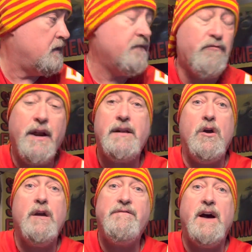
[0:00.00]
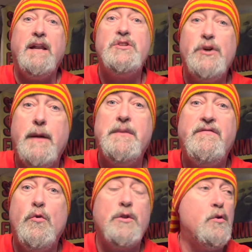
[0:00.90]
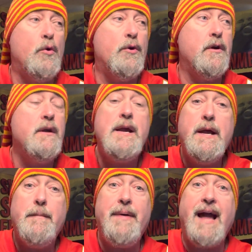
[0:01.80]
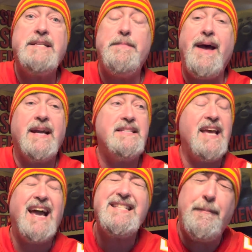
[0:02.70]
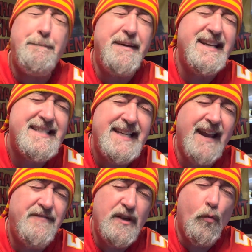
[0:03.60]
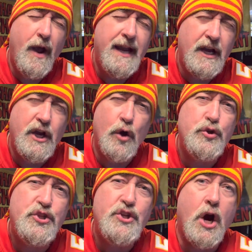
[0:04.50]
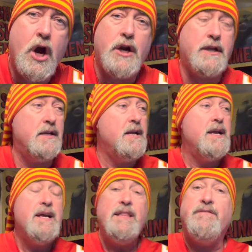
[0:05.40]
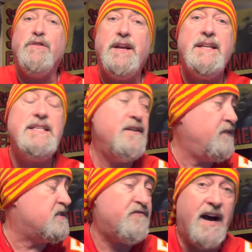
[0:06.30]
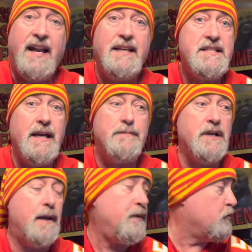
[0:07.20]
Frank Clark finally showed up in the fourth quarter, back-to-back sacks, a big safety, way to go, Shark. The freaking defense finally stepped up.